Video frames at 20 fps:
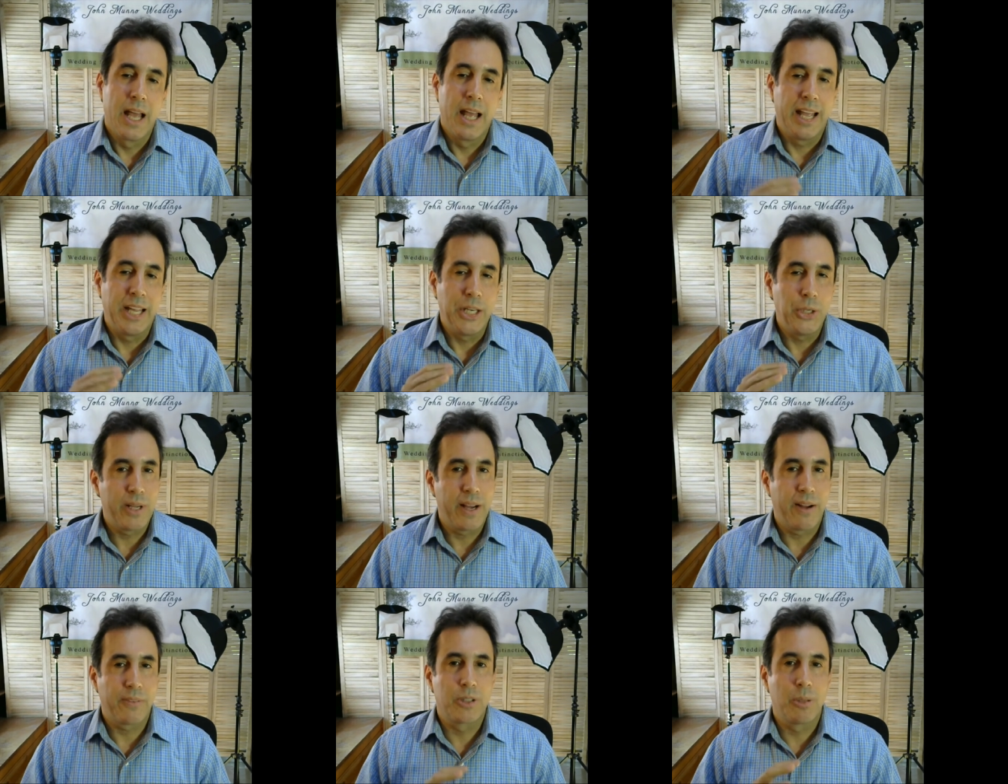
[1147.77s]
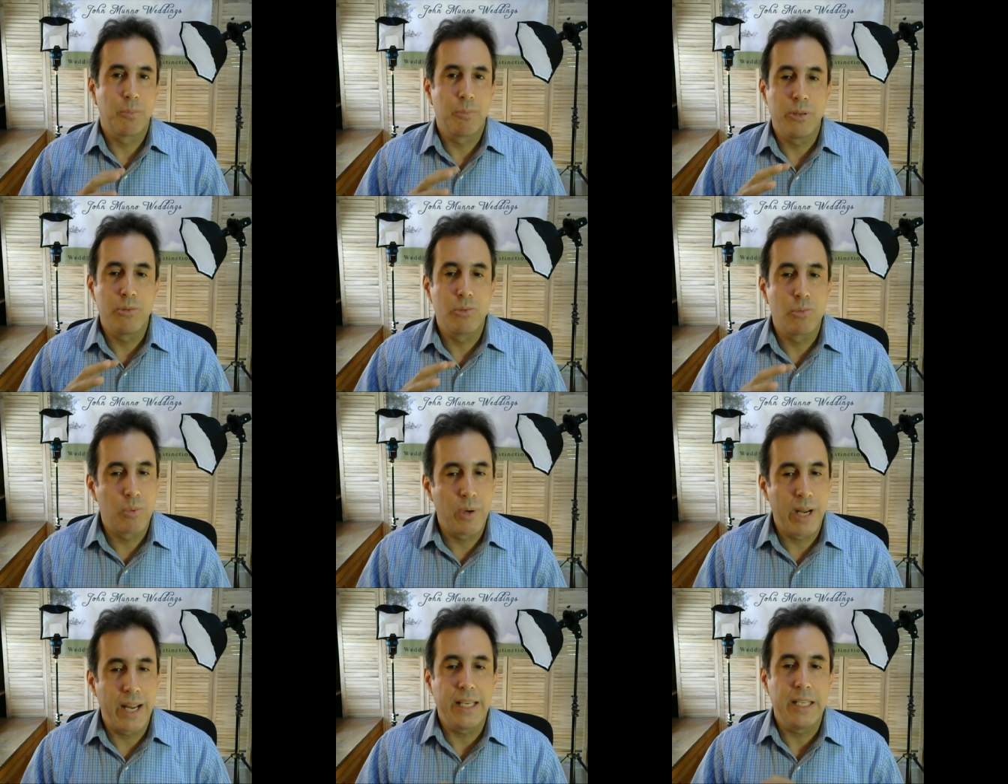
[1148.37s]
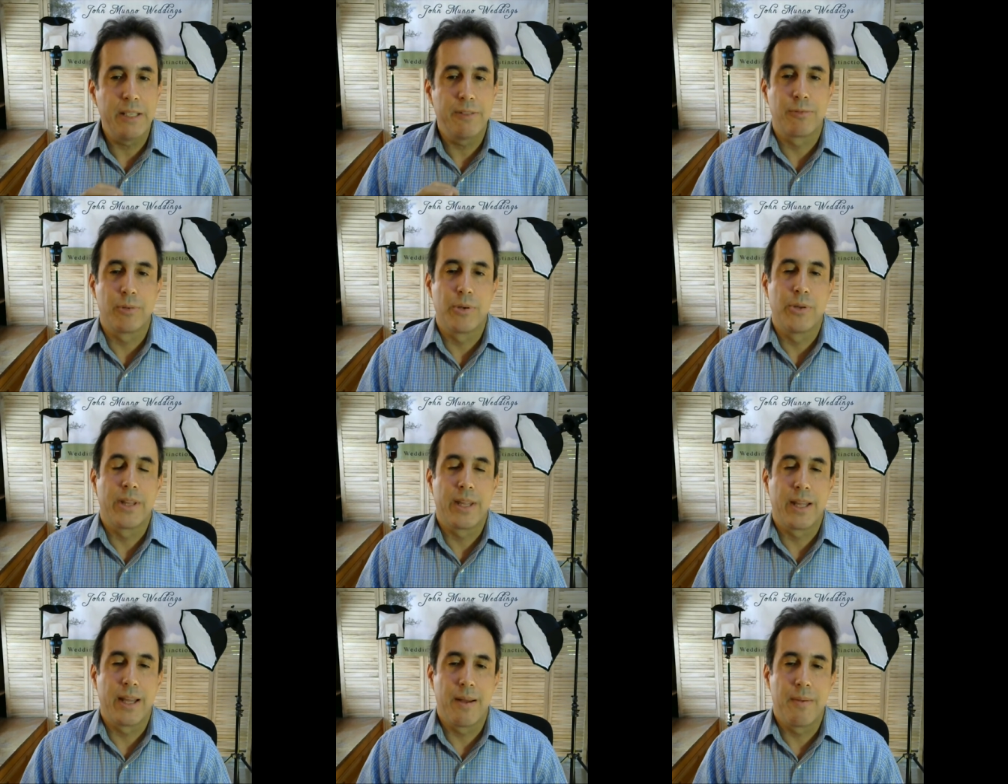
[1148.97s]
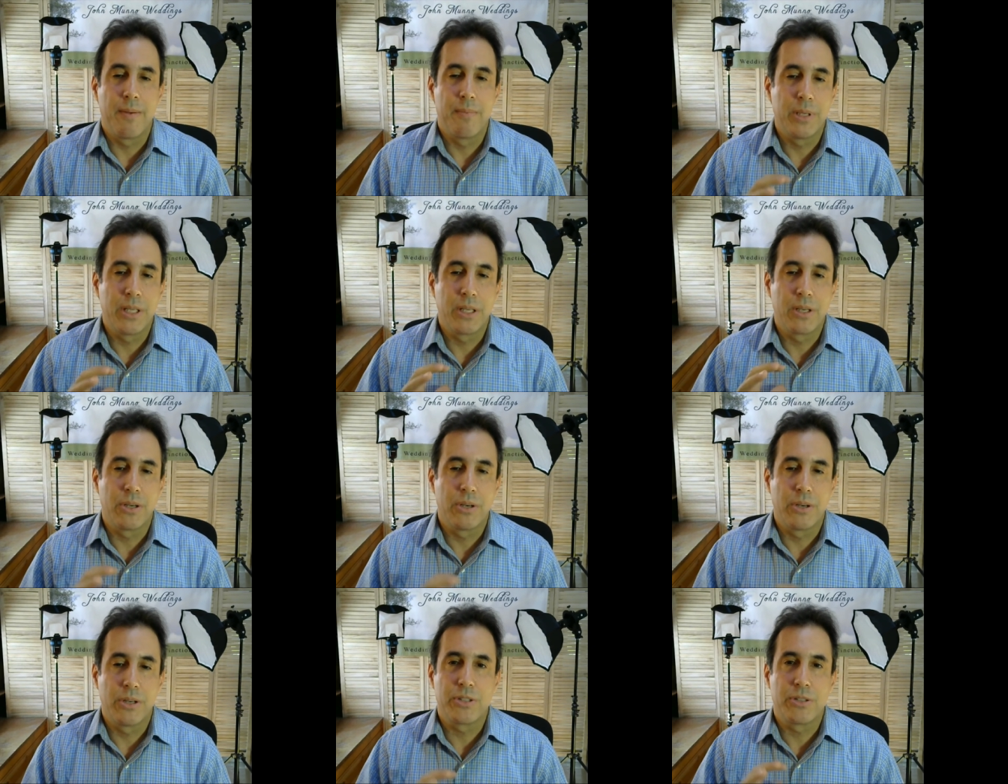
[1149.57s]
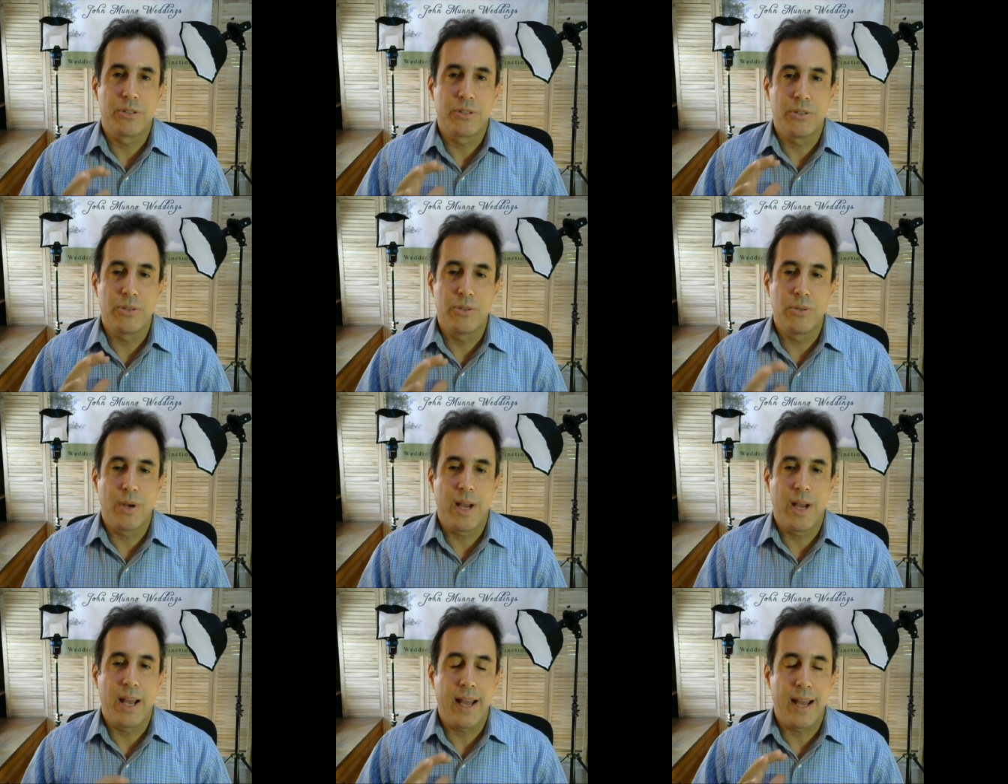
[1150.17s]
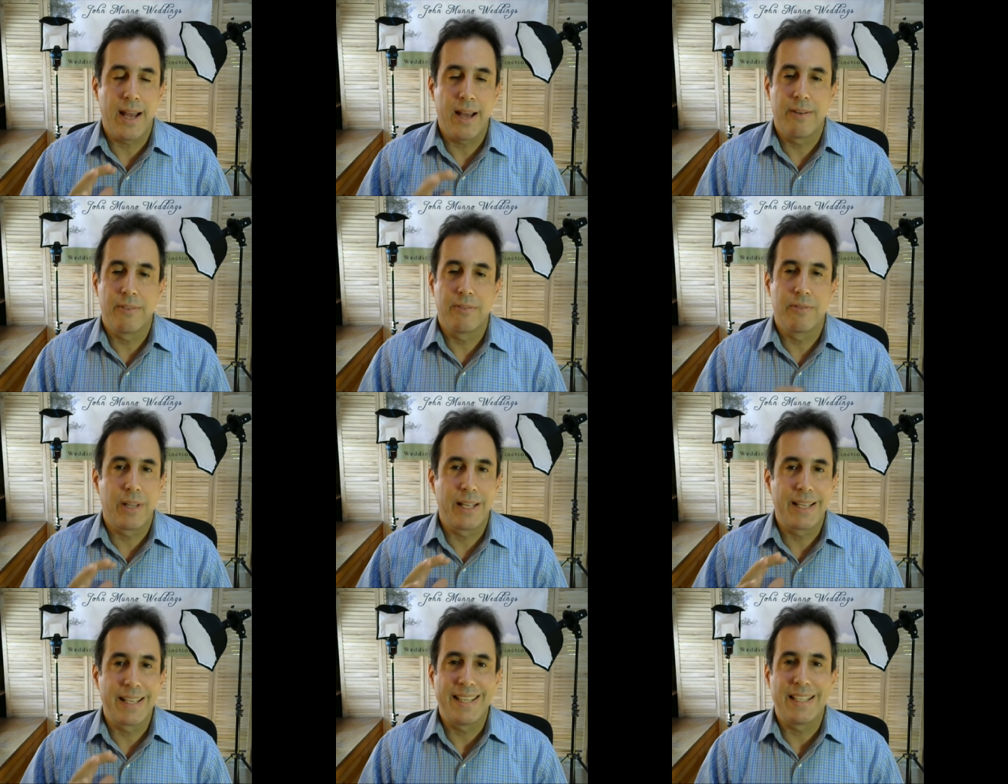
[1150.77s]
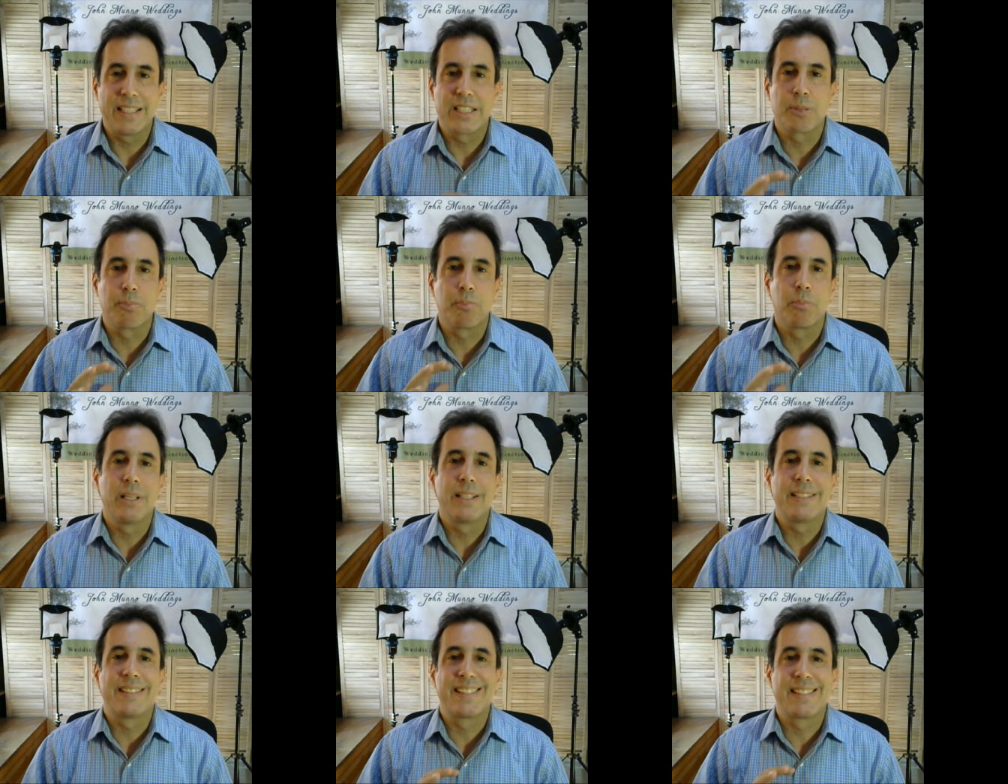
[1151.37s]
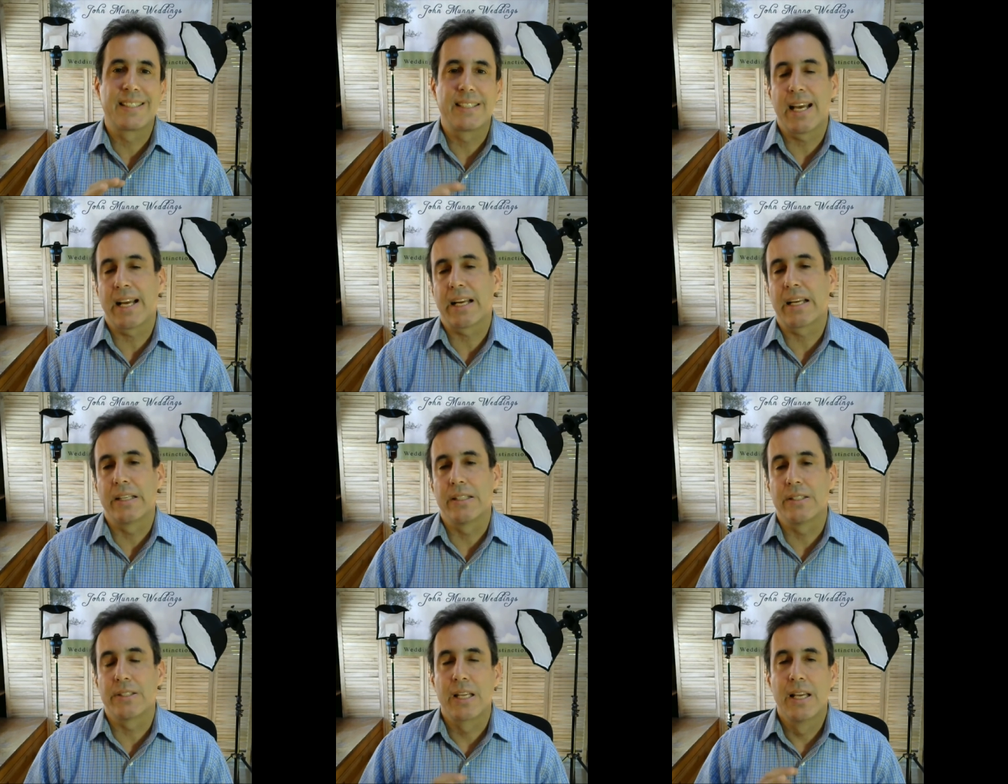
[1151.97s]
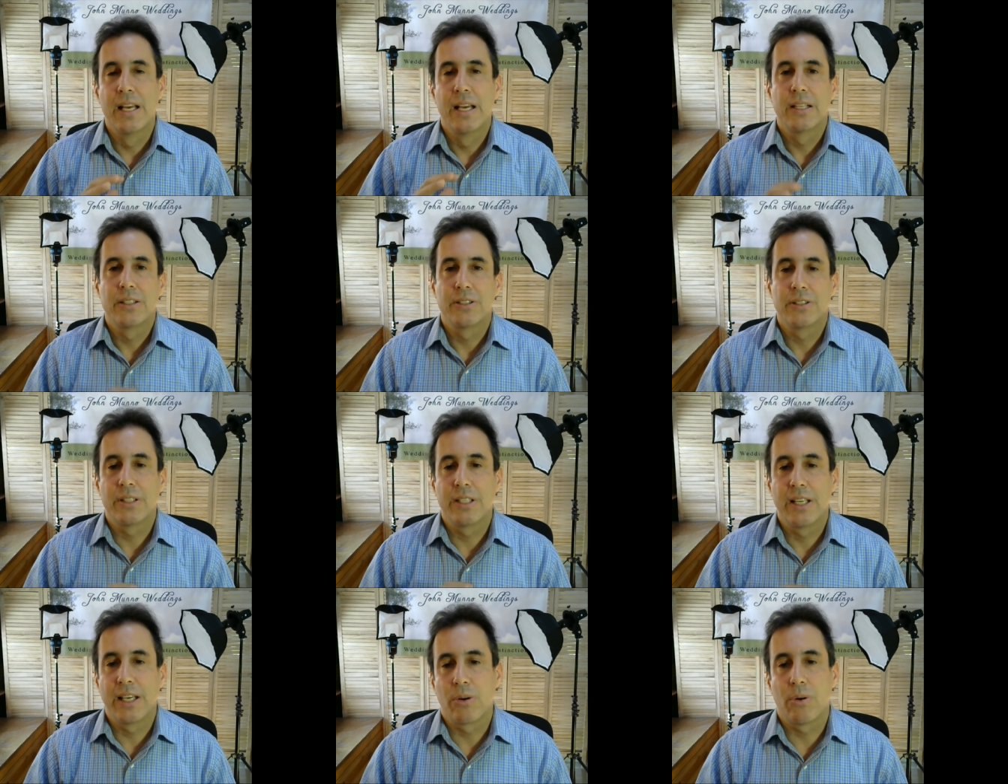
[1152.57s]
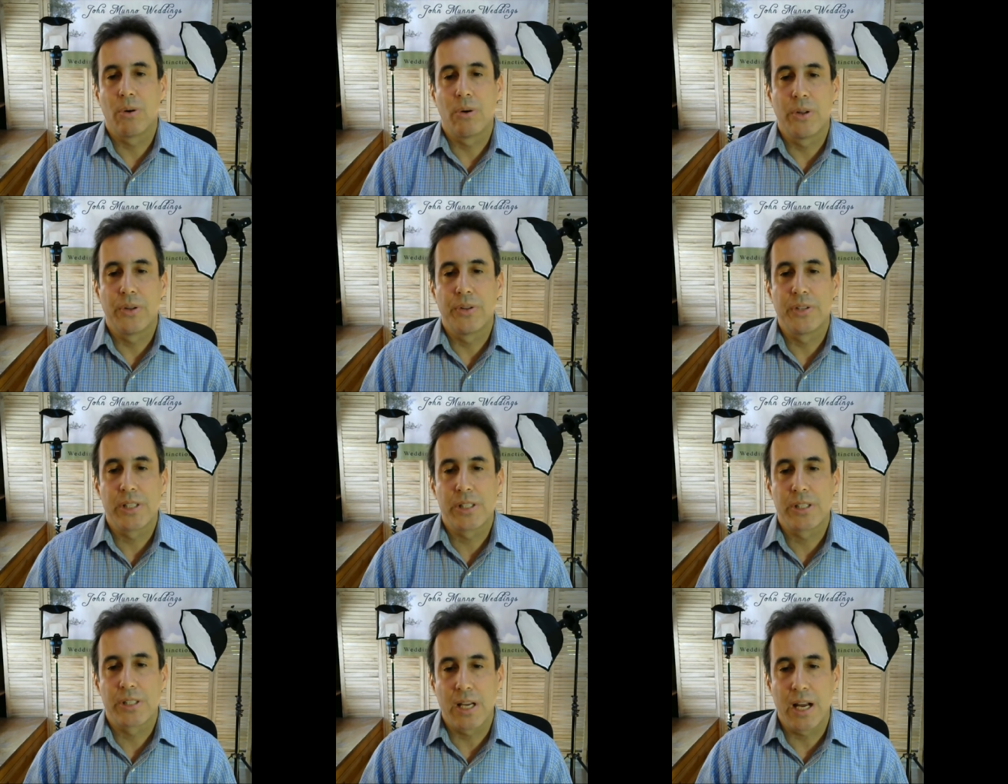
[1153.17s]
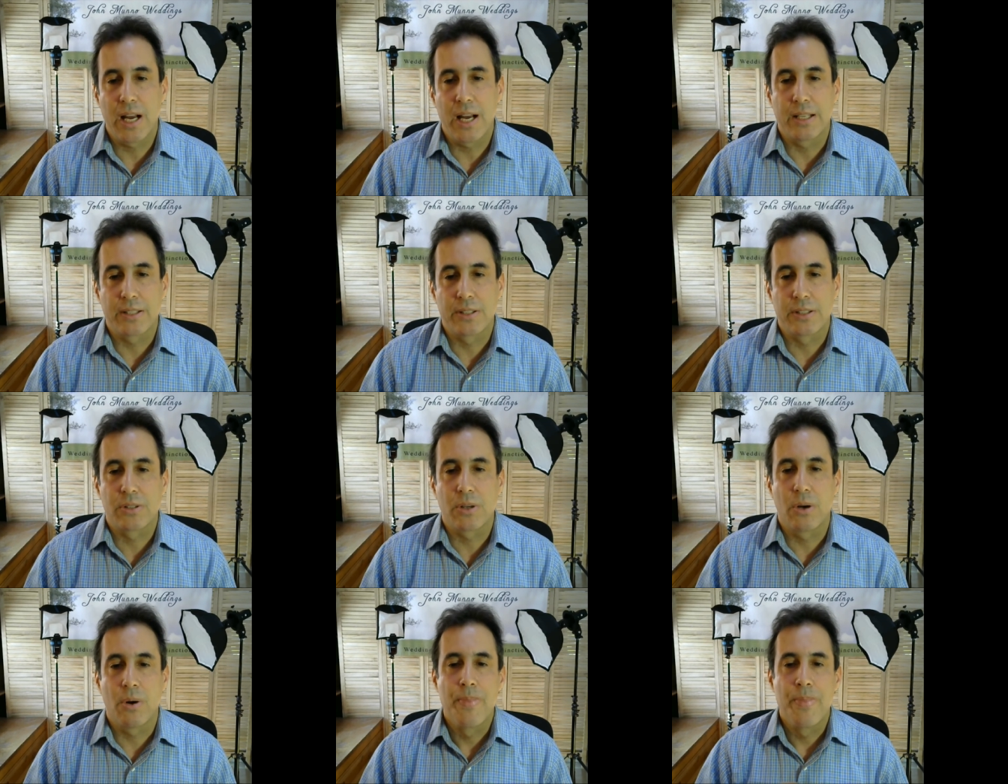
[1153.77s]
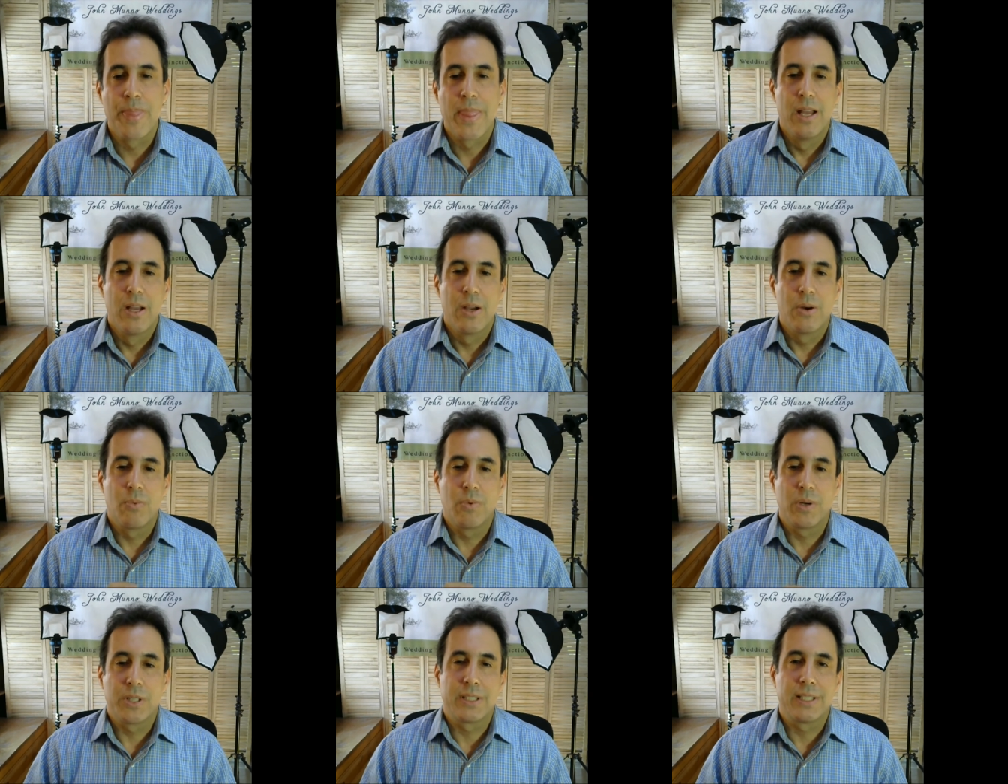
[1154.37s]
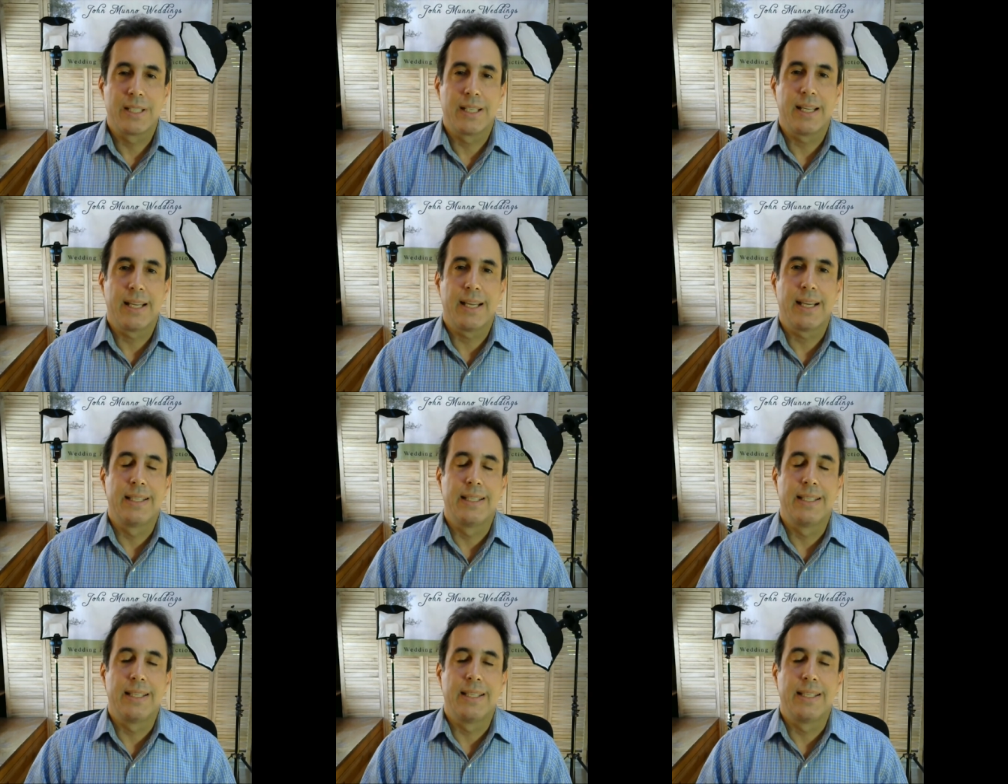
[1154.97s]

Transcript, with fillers: and you have to be ready for them, because you have like split seconds to get all these shots. So once again,